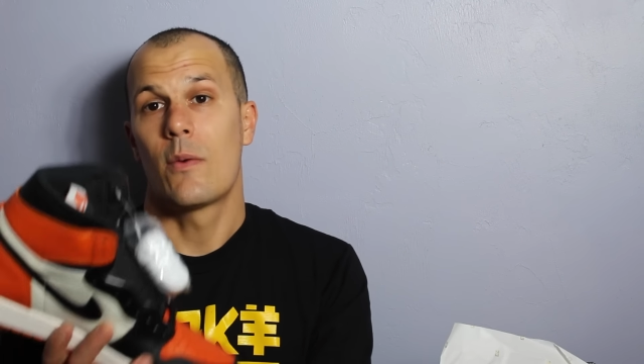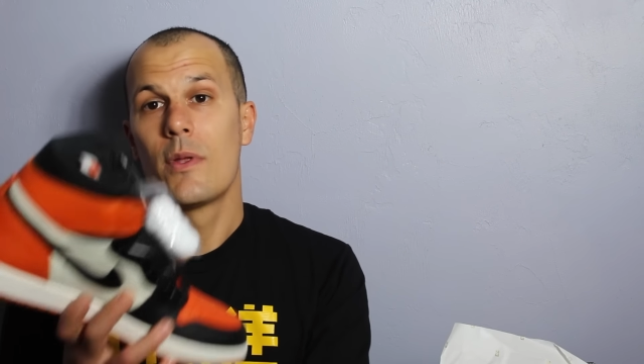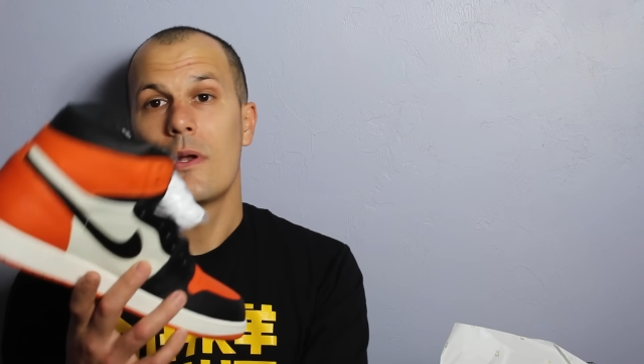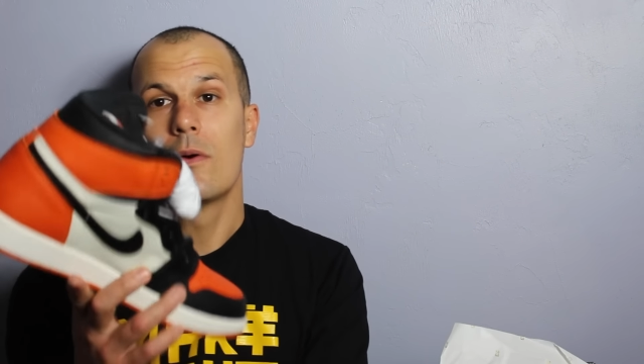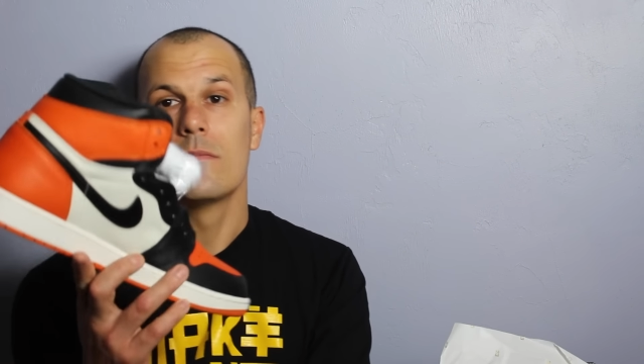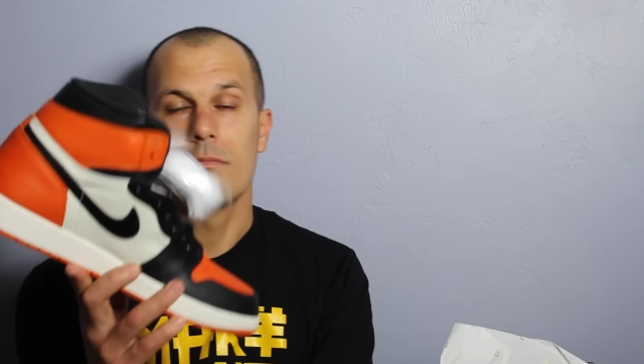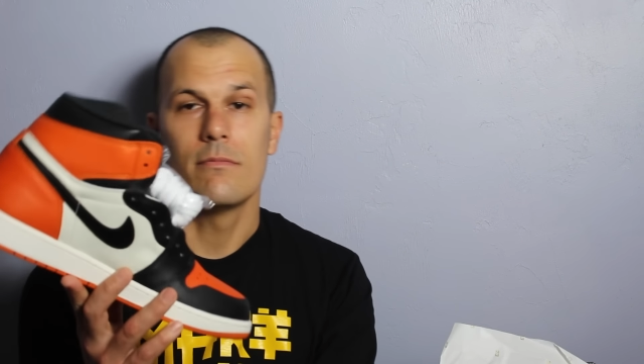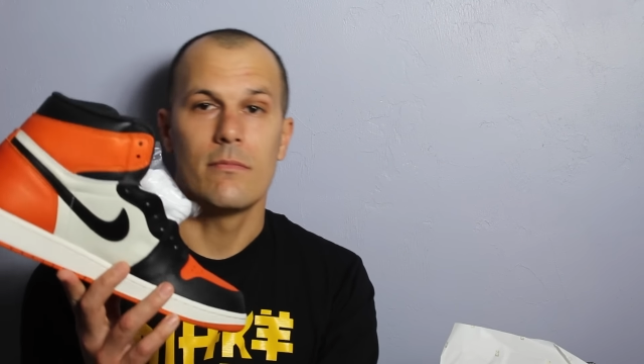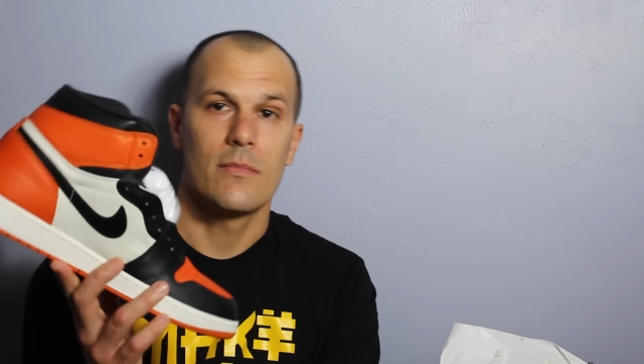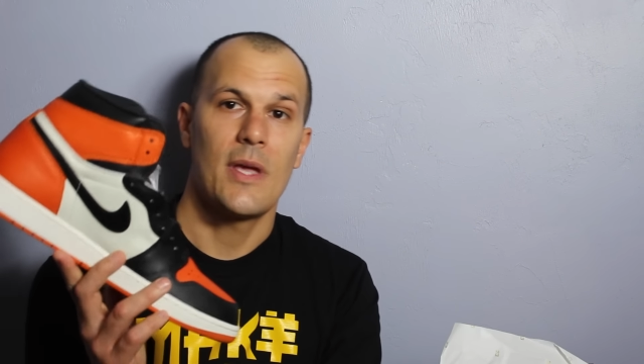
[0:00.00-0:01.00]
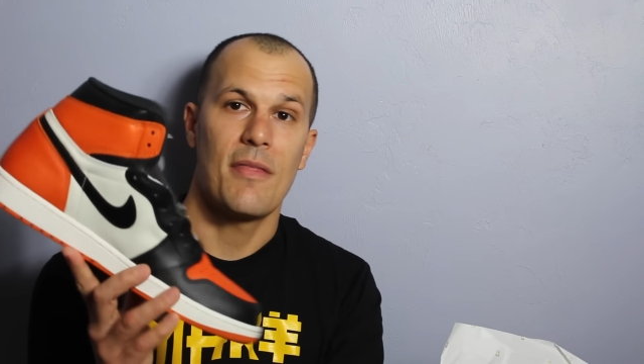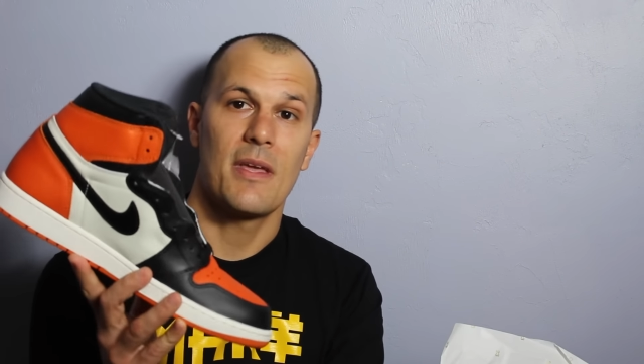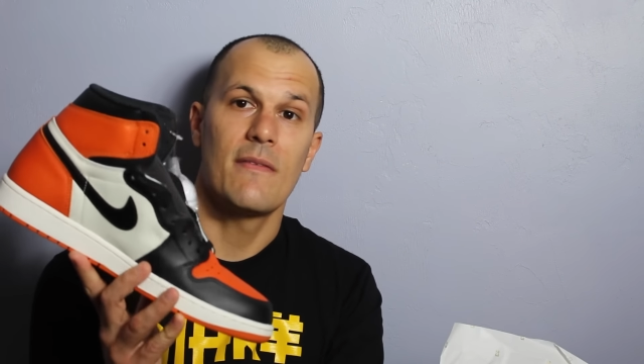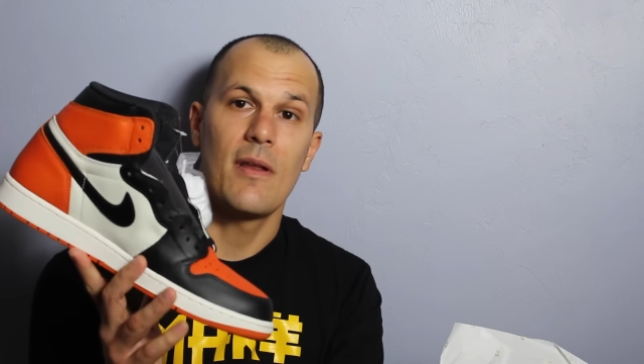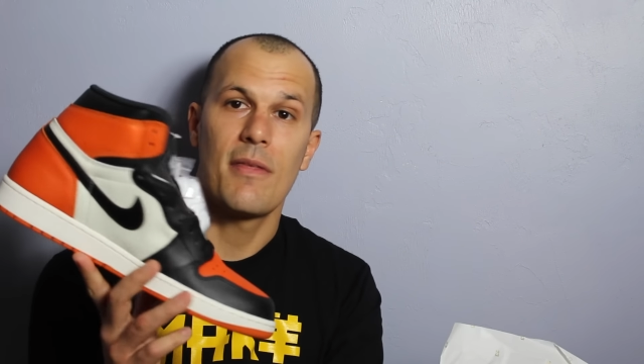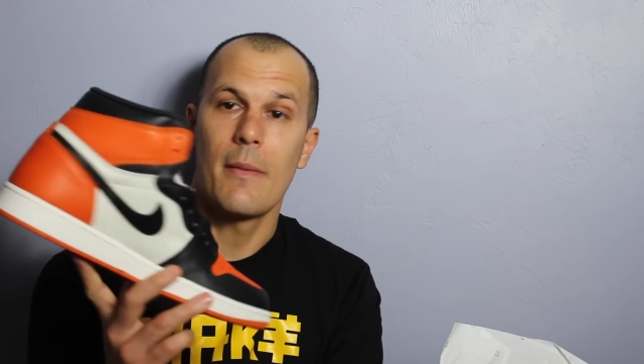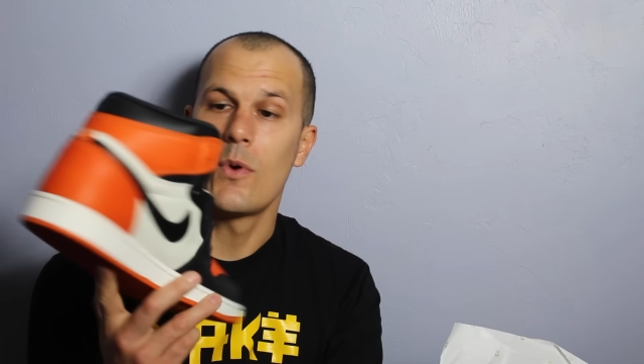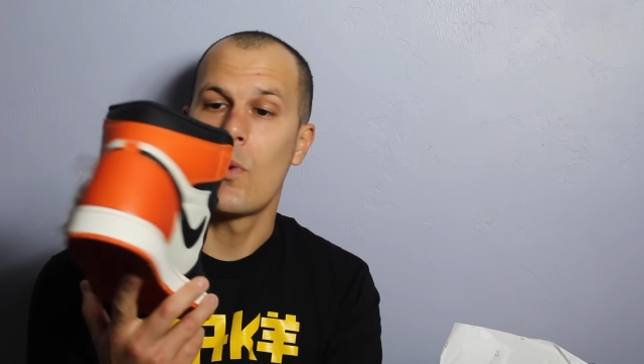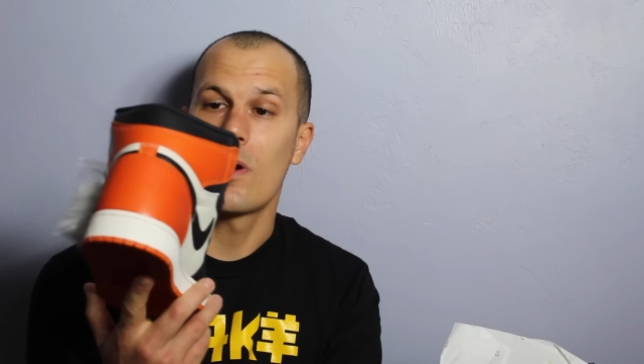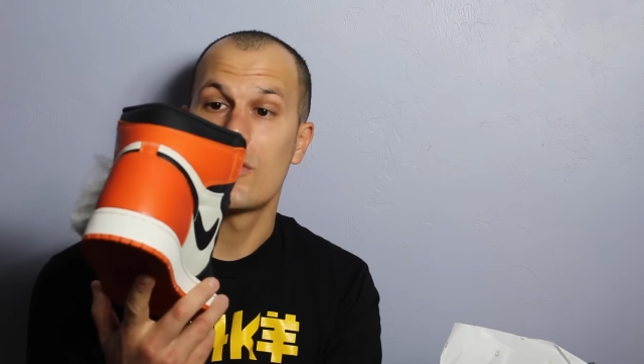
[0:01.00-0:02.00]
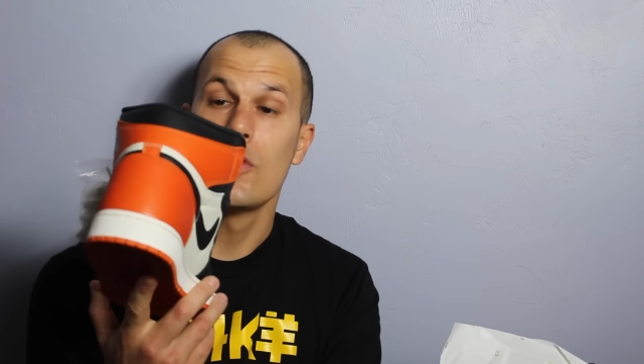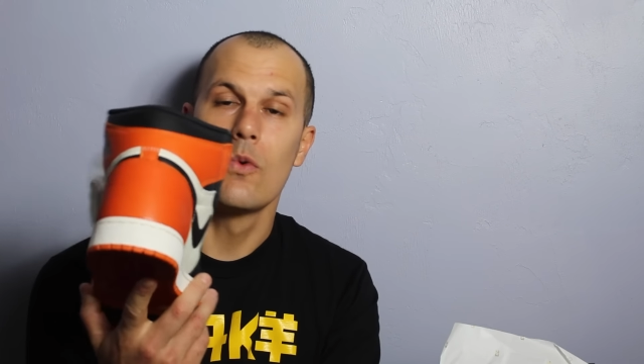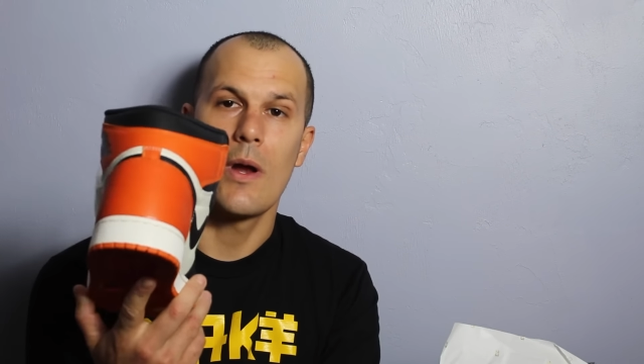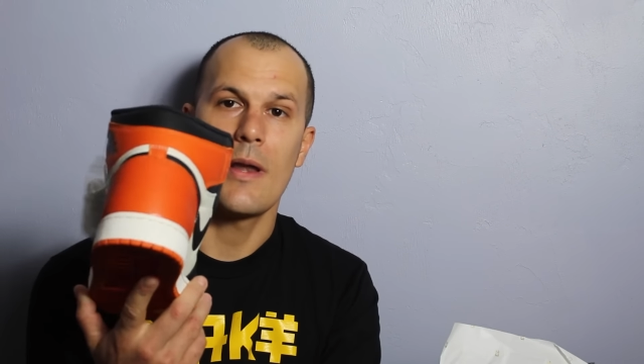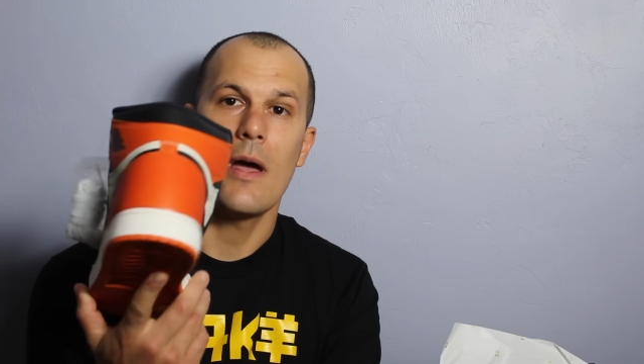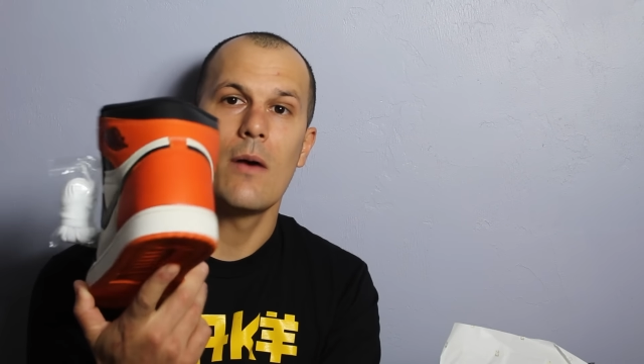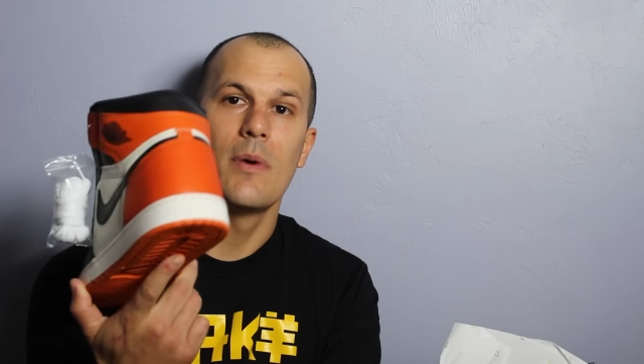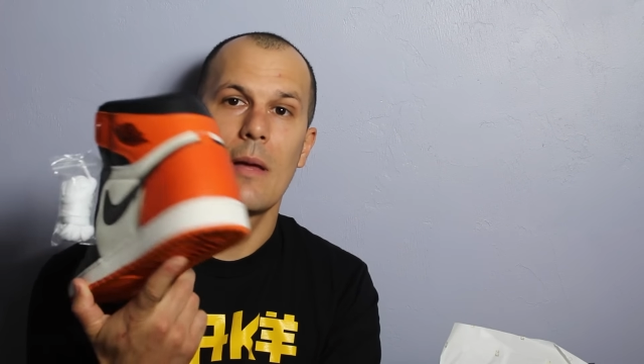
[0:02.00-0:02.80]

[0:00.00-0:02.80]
I really can't think of anything I'm gonna wear it to right now,